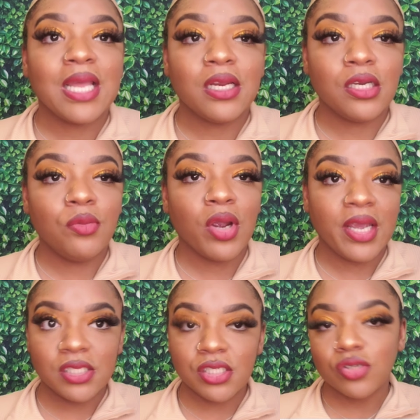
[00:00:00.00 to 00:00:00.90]
of
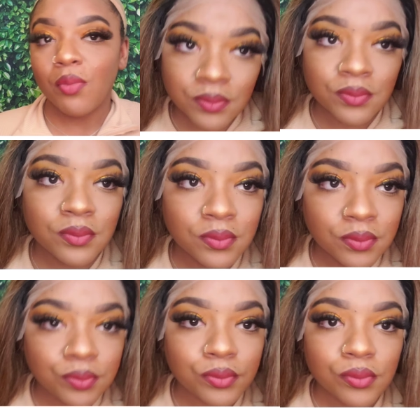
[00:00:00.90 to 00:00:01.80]
demarcation. So I'm gonna try
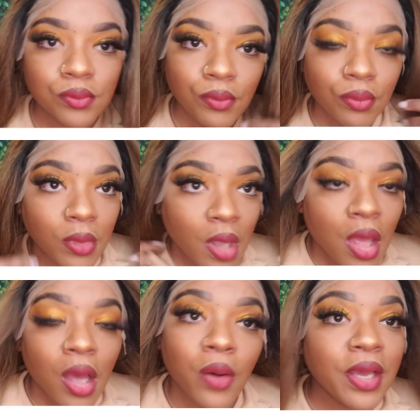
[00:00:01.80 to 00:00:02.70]
that.
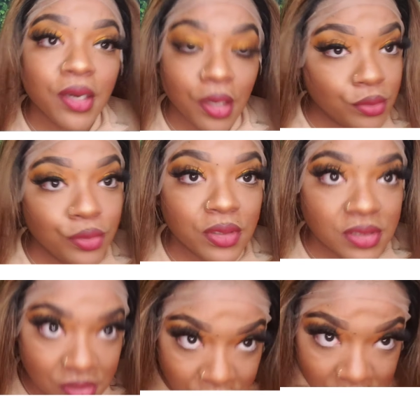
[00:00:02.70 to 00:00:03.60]
Okay, no, you can still